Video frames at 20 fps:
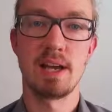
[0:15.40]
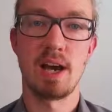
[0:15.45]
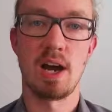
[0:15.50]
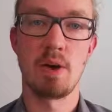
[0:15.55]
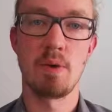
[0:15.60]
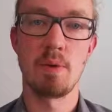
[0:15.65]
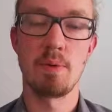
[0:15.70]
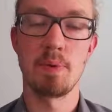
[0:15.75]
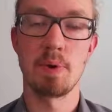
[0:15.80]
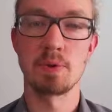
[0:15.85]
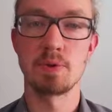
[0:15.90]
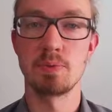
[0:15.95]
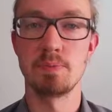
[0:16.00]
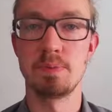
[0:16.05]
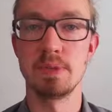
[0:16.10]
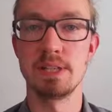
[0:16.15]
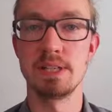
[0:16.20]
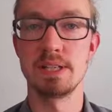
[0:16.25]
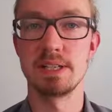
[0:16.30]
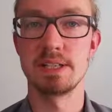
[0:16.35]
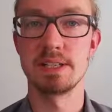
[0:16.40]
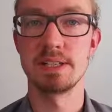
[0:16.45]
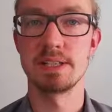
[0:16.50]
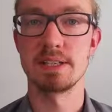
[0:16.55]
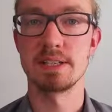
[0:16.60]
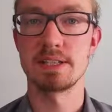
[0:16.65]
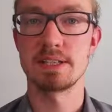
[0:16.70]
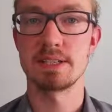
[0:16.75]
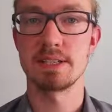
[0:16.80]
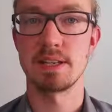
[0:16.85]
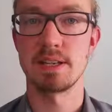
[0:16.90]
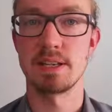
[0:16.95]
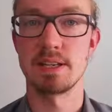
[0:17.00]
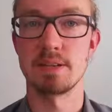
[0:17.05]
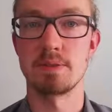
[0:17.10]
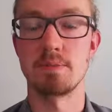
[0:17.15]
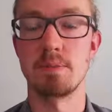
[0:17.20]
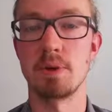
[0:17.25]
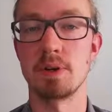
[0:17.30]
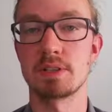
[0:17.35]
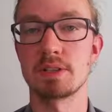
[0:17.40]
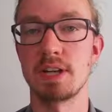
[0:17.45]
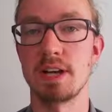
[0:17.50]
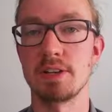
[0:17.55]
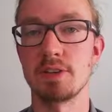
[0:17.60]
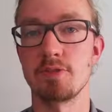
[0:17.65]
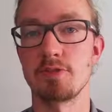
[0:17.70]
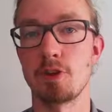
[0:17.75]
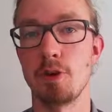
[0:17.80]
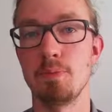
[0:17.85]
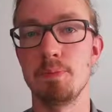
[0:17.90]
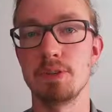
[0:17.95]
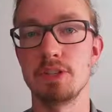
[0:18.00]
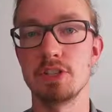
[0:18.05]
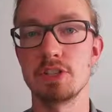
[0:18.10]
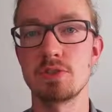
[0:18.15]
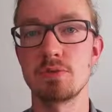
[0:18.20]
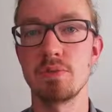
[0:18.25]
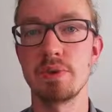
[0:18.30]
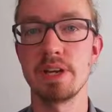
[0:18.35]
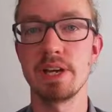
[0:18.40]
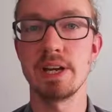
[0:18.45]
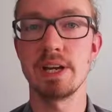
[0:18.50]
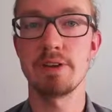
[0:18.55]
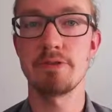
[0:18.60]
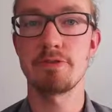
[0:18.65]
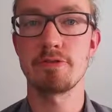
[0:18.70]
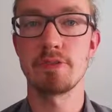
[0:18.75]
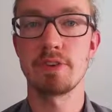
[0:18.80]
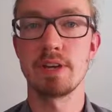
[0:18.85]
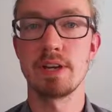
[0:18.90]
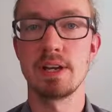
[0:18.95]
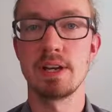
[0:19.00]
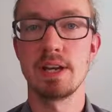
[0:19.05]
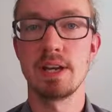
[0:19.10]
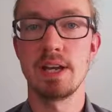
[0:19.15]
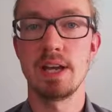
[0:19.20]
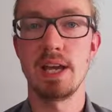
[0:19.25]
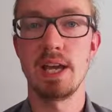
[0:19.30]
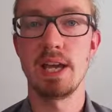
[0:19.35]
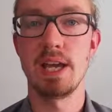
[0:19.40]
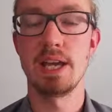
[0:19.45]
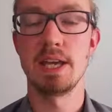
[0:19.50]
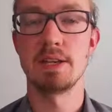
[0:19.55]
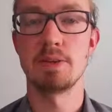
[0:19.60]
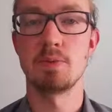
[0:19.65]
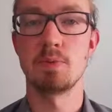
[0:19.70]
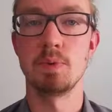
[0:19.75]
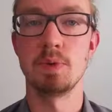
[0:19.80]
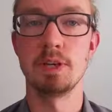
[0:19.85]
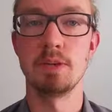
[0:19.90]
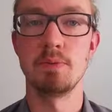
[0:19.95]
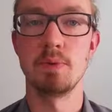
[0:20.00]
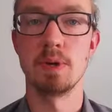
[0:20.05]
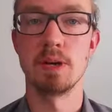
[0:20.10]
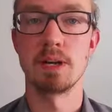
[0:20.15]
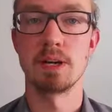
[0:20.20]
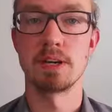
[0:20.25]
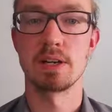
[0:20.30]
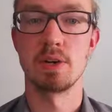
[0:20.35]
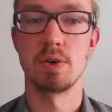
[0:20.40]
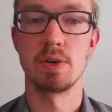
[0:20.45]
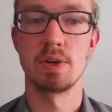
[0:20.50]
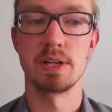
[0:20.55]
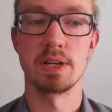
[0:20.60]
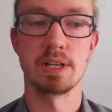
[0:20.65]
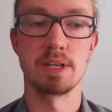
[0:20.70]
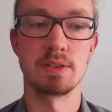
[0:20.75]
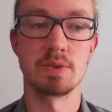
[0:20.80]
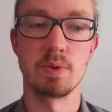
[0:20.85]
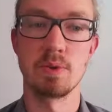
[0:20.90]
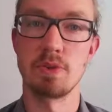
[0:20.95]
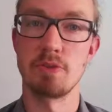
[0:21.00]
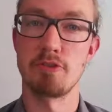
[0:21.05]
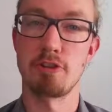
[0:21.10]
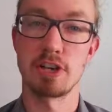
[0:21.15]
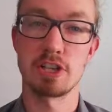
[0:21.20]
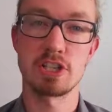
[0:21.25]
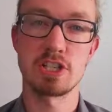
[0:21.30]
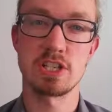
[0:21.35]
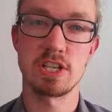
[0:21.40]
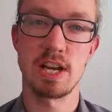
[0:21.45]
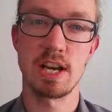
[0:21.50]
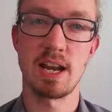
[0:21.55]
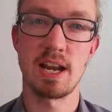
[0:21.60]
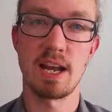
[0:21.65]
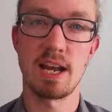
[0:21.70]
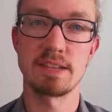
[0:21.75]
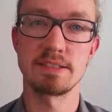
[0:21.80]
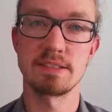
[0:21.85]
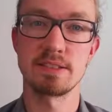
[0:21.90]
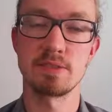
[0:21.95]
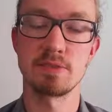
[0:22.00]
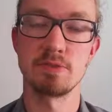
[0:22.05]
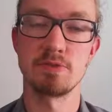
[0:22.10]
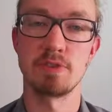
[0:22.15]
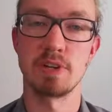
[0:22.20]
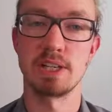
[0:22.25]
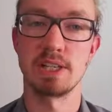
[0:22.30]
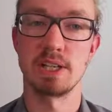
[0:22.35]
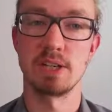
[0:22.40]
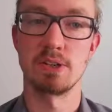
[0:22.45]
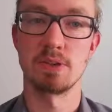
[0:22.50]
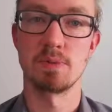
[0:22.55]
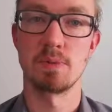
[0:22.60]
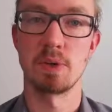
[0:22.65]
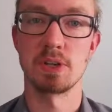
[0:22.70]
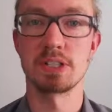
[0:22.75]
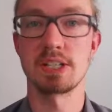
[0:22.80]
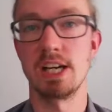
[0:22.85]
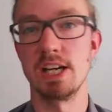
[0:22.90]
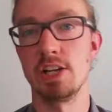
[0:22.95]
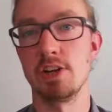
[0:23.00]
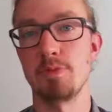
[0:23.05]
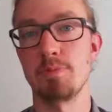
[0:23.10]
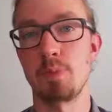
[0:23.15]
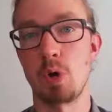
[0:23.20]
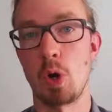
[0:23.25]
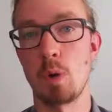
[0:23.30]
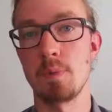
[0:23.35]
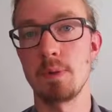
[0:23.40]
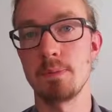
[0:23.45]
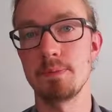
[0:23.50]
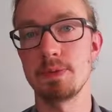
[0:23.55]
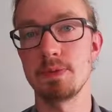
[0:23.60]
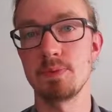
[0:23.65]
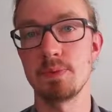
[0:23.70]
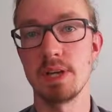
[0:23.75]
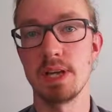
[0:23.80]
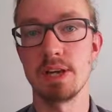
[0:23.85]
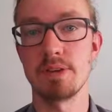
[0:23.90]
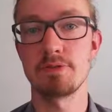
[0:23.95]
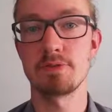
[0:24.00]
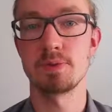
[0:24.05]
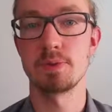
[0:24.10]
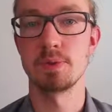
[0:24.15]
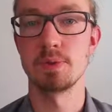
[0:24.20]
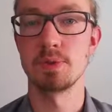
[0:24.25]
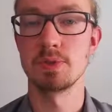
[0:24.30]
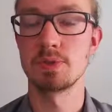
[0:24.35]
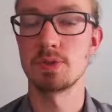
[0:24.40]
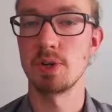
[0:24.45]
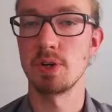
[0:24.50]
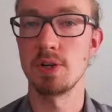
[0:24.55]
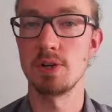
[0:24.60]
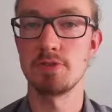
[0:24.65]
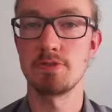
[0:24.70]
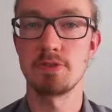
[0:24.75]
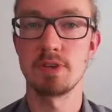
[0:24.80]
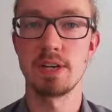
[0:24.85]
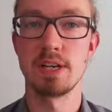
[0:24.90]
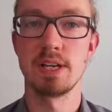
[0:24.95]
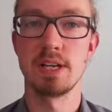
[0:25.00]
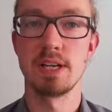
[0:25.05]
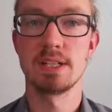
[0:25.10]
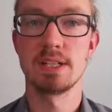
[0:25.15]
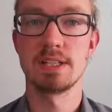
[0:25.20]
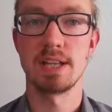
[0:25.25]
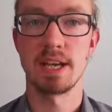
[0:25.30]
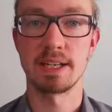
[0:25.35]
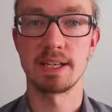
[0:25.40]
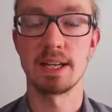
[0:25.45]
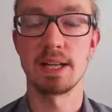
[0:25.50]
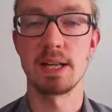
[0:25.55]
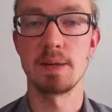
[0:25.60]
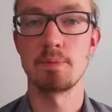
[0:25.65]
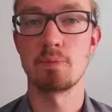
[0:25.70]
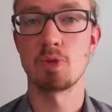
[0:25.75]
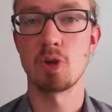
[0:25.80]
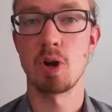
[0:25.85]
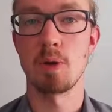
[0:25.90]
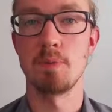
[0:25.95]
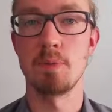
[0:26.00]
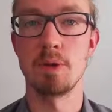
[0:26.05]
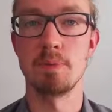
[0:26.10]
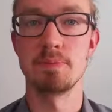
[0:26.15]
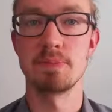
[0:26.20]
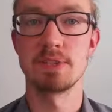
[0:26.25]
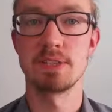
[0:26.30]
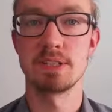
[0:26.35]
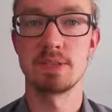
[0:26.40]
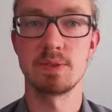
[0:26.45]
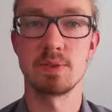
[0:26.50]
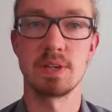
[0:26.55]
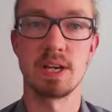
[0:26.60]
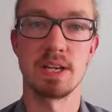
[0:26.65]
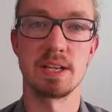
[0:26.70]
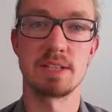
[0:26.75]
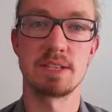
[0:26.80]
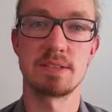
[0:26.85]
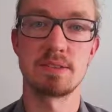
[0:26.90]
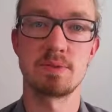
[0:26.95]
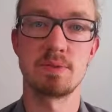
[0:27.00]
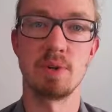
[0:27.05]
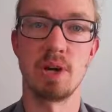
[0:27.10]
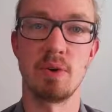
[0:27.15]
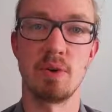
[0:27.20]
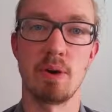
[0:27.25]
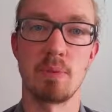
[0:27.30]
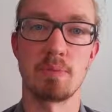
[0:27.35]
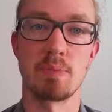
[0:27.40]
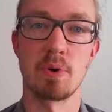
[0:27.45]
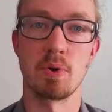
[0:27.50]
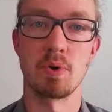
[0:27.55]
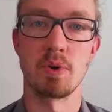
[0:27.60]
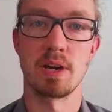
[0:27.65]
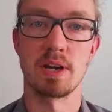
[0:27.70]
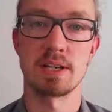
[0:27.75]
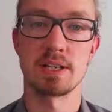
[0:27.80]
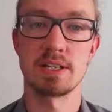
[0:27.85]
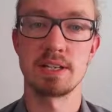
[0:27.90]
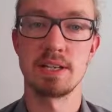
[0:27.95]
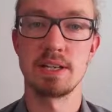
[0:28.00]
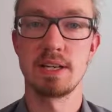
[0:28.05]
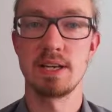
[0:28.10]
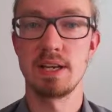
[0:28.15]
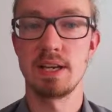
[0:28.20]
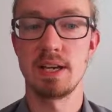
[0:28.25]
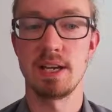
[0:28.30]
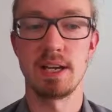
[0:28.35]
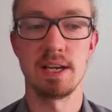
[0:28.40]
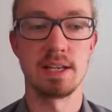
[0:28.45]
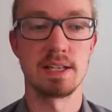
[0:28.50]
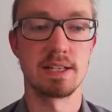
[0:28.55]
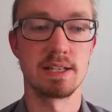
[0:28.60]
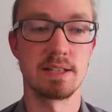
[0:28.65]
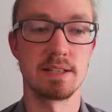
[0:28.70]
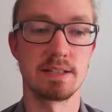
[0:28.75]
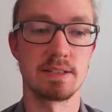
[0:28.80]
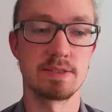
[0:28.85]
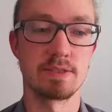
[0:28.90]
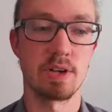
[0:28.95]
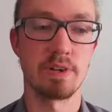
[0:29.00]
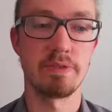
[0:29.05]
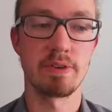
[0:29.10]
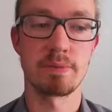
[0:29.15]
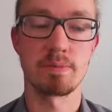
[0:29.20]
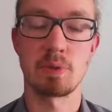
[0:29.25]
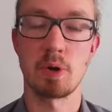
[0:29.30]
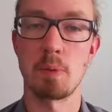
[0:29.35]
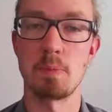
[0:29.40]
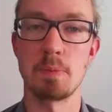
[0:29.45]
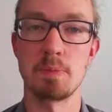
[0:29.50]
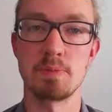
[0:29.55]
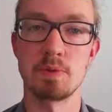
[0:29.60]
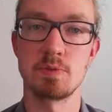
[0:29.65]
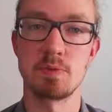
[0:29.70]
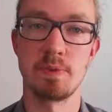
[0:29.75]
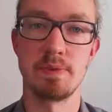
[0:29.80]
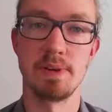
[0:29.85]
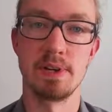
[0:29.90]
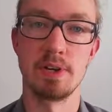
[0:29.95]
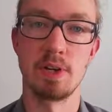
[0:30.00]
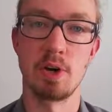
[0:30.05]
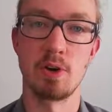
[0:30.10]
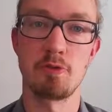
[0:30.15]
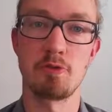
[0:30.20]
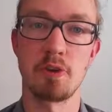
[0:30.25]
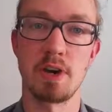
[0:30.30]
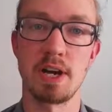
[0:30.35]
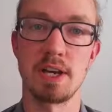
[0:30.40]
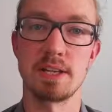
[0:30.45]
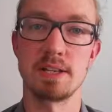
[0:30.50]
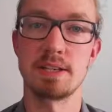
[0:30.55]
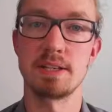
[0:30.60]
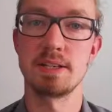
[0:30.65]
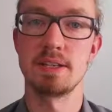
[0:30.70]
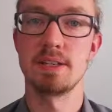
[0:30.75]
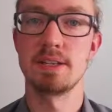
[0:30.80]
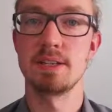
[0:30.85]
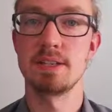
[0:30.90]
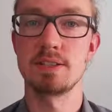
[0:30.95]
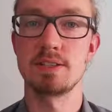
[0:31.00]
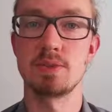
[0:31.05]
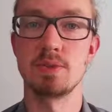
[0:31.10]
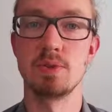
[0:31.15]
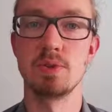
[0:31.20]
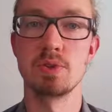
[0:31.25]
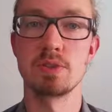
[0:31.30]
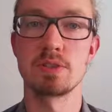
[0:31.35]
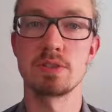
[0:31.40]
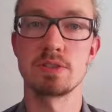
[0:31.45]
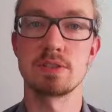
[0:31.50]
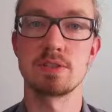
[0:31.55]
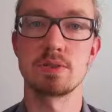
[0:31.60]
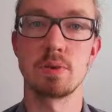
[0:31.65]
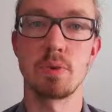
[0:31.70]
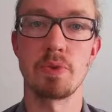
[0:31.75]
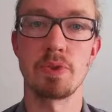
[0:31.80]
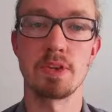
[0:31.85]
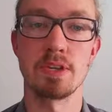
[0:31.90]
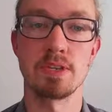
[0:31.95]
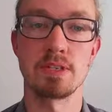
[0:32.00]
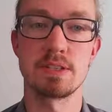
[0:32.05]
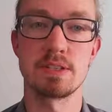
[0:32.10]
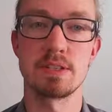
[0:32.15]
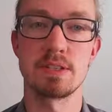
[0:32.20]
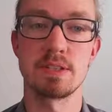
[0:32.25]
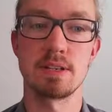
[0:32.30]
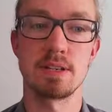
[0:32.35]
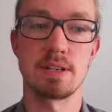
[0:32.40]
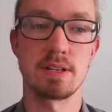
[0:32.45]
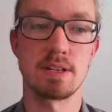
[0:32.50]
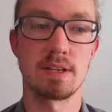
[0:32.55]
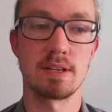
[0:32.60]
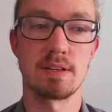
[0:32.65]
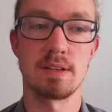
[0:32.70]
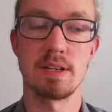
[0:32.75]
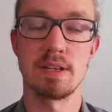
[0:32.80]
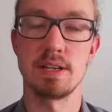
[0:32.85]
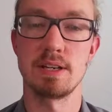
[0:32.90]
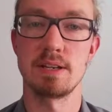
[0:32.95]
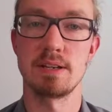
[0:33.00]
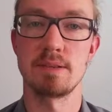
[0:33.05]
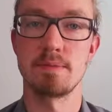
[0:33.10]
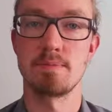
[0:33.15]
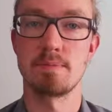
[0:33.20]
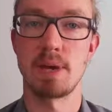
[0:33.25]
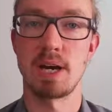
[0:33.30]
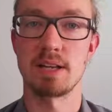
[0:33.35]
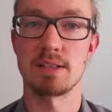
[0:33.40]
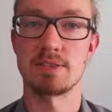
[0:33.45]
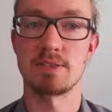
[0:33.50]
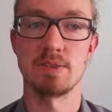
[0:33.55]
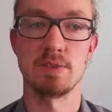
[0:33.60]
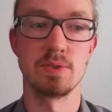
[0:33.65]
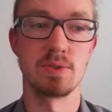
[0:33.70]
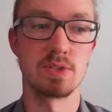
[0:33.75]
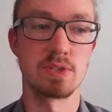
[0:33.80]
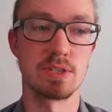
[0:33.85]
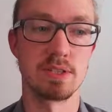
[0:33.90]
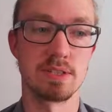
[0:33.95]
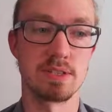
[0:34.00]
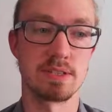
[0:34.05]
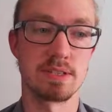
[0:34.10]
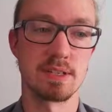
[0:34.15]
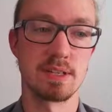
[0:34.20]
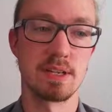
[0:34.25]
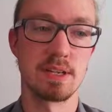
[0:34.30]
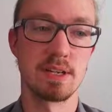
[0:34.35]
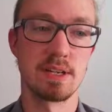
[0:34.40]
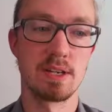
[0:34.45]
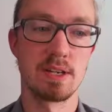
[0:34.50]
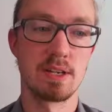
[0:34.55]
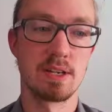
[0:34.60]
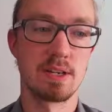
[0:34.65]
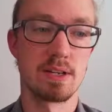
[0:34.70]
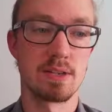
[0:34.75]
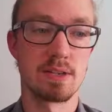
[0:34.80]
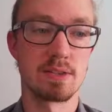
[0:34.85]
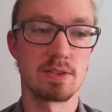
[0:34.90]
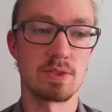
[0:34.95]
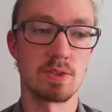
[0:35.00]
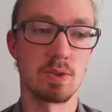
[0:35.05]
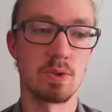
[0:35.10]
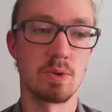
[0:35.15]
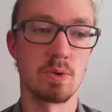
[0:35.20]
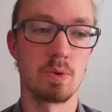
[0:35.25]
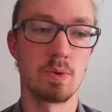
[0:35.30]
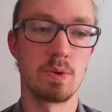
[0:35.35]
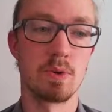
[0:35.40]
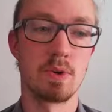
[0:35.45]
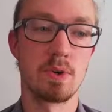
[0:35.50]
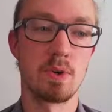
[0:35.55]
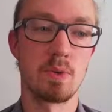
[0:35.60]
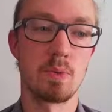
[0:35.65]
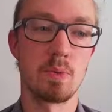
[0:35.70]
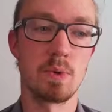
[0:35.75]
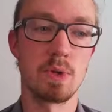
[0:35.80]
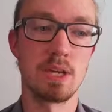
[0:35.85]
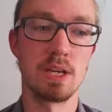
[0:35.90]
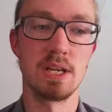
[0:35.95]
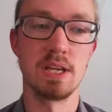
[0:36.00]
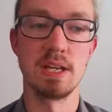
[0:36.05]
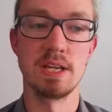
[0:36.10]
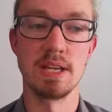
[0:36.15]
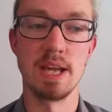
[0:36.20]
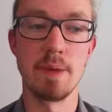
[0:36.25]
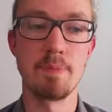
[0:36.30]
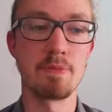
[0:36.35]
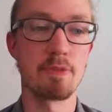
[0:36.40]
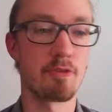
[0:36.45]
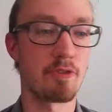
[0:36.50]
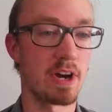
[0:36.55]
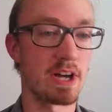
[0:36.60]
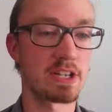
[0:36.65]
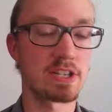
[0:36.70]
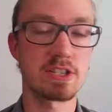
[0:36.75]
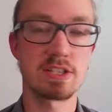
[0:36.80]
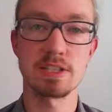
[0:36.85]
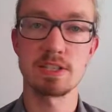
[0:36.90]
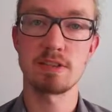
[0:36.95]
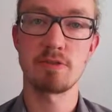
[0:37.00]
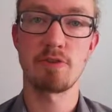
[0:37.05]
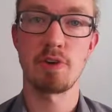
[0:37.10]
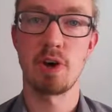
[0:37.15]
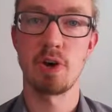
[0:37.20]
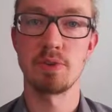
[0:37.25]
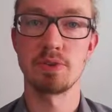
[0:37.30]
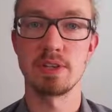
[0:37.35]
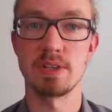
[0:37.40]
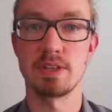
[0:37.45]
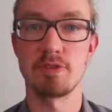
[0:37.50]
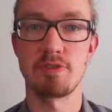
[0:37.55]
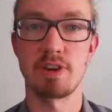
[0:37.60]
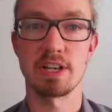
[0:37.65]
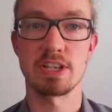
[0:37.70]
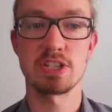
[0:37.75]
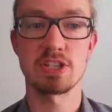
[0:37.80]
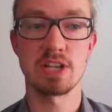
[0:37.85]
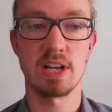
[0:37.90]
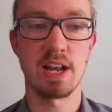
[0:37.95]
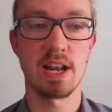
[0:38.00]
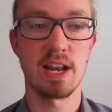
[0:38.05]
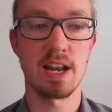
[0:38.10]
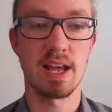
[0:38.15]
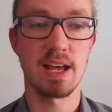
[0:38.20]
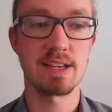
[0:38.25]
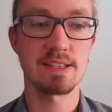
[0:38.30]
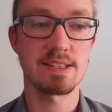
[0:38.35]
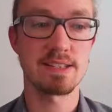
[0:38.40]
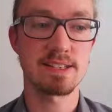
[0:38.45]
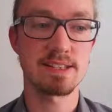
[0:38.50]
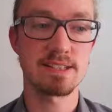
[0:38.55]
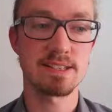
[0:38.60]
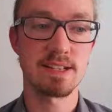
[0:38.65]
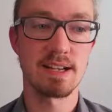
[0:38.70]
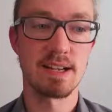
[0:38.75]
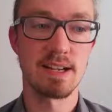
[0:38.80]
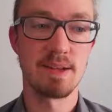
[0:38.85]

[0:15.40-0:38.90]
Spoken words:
how we want to build it, and what kind of competition we have. And we were going into the function analysis to find out what kind of problems we have to solve, technical problems, to get to our product. And in solving problems we will now find solutions to these part solutions. So we name the functions found in the function analysis.